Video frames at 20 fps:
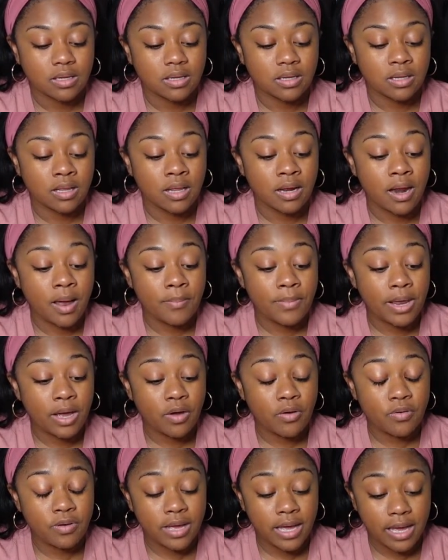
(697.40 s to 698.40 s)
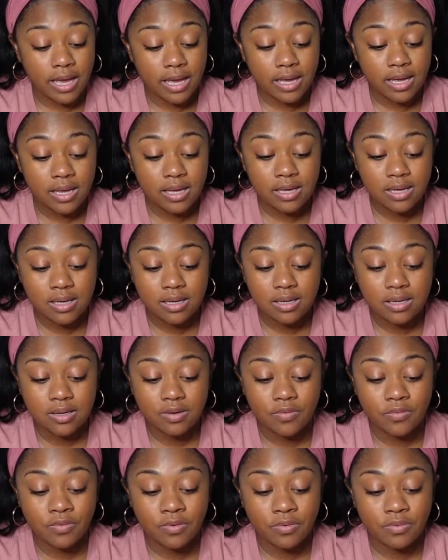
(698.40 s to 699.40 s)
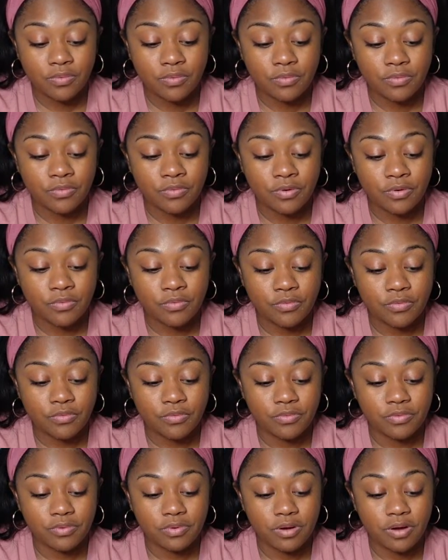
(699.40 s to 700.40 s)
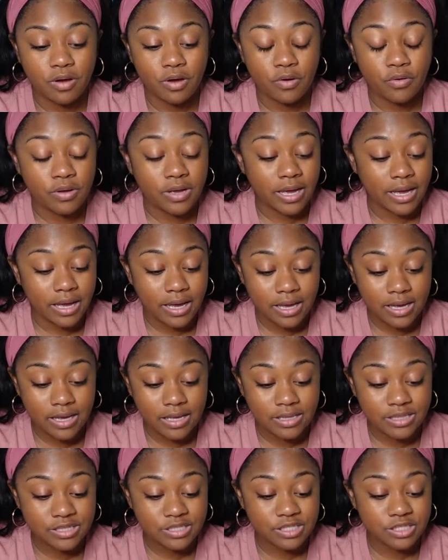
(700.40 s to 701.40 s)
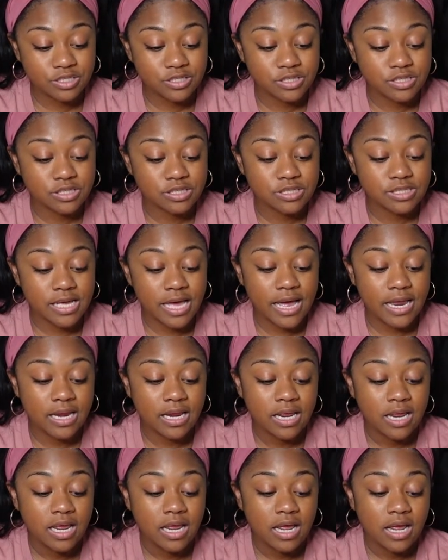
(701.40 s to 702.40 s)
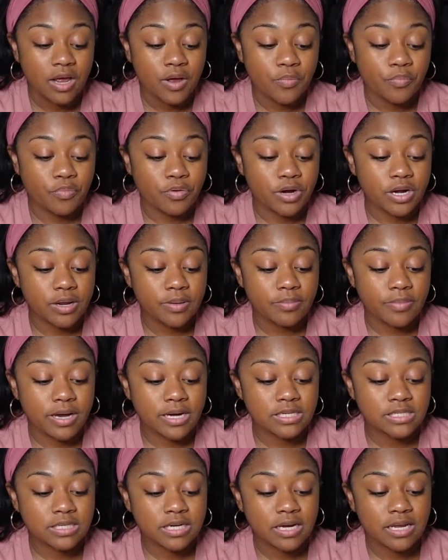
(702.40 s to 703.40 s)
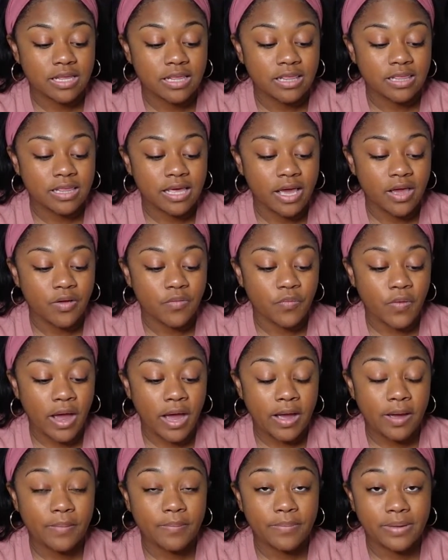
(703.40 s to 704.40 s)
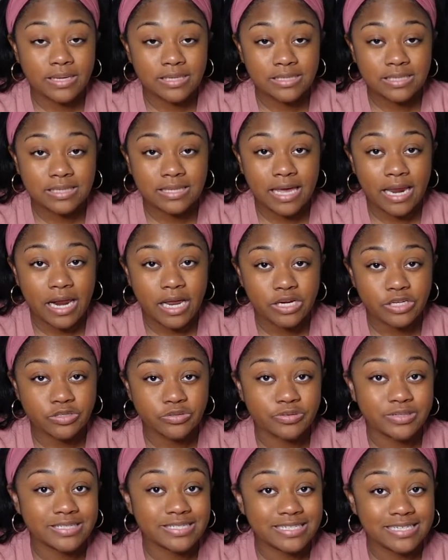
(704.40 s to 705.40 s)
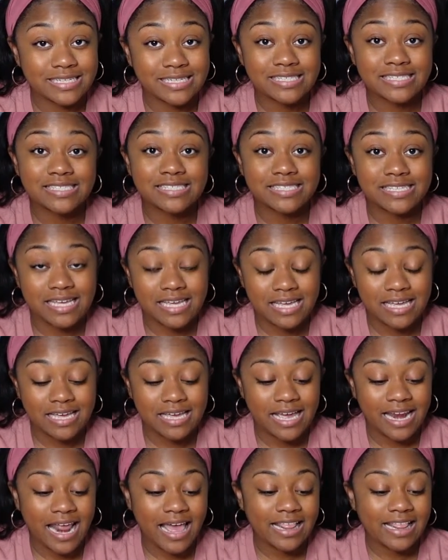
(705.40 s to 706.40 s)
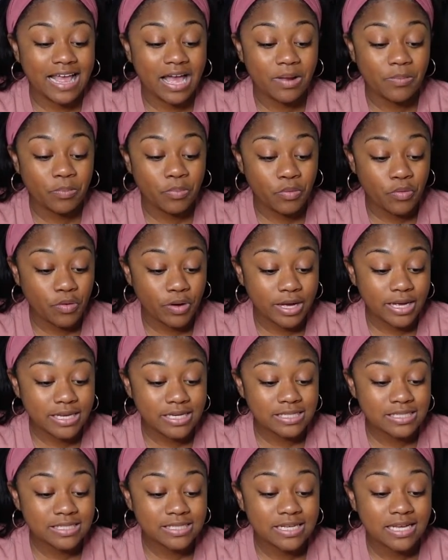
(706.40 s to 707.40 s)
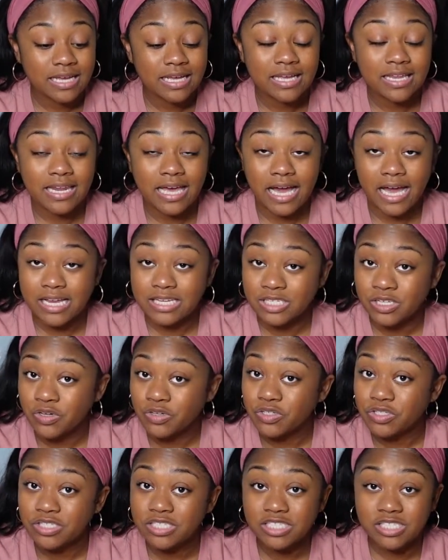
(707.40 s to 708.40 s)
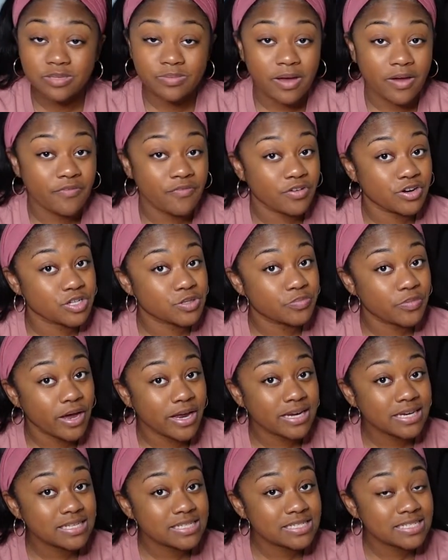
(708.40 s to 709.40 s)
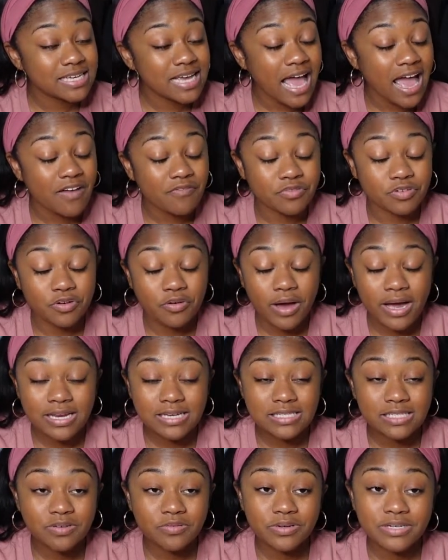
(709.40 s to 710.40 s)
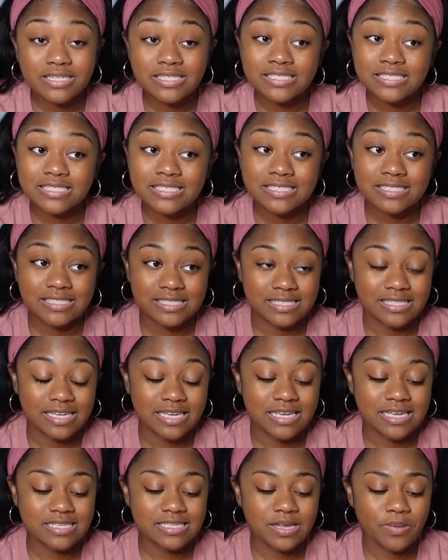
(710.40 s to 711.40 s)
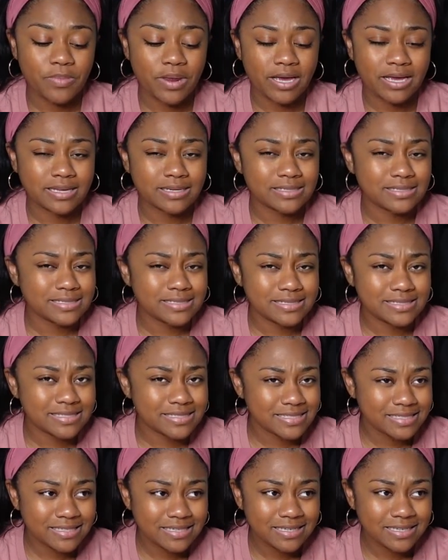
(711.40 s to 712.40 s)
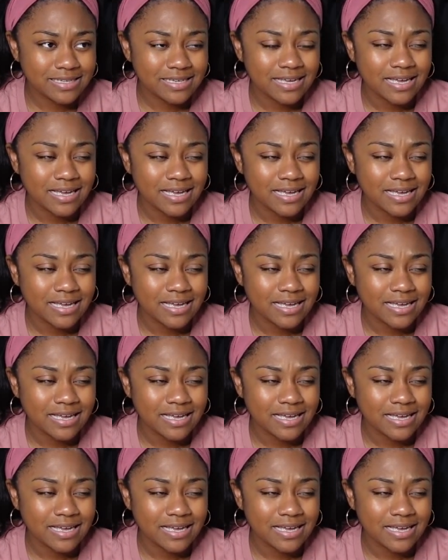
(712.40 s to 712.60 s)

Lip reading: Then I'm like, okay, well, okay. And she said pretty much they recommended that I do a DNC. And at that point, like I told you, this is my first pregnancy. I have no idea what a DNC is. I'm like, a DNC?